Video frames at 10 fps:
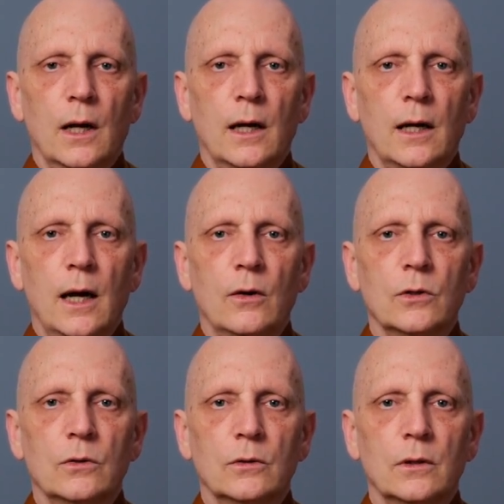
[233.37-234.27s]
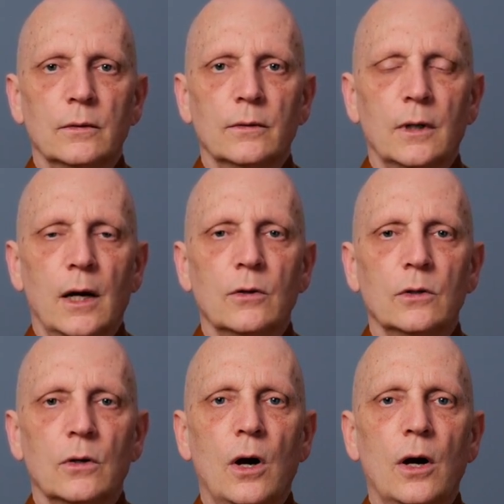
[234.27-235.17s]
how your
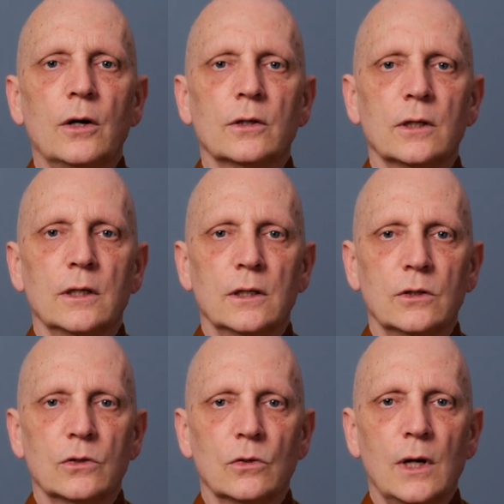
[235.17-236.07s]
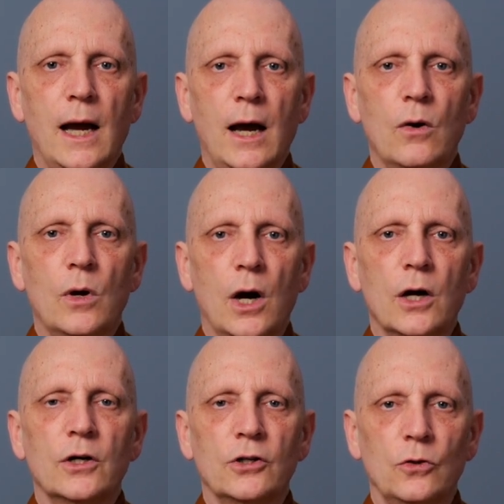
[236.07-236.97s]
heart is, or how
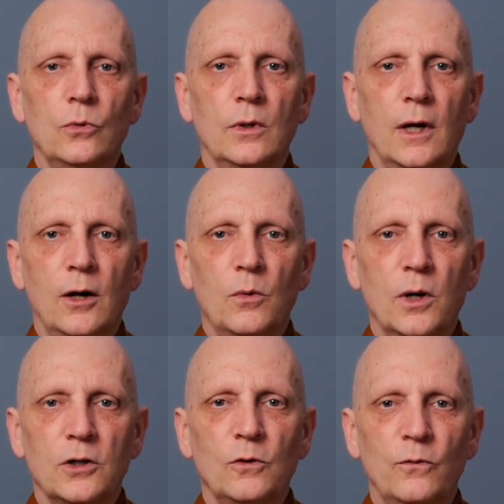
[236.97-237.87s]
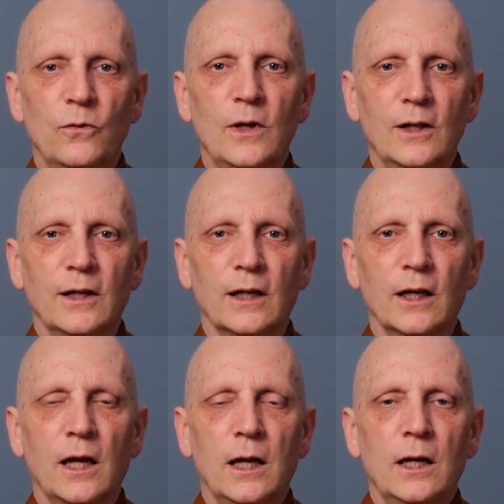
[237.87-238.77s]
are you
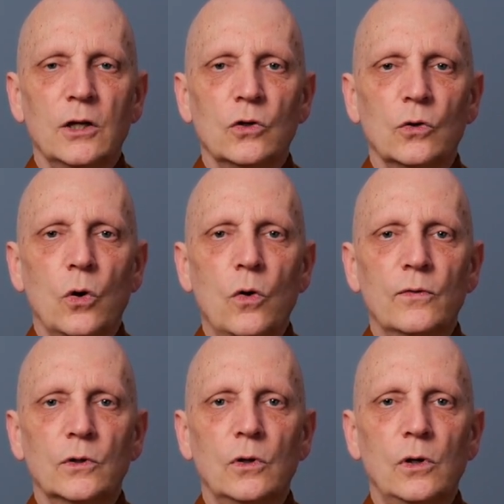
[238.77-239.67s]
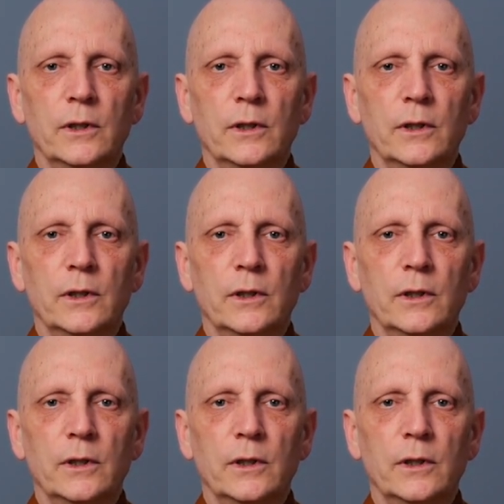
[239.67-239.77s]
feeling, your overall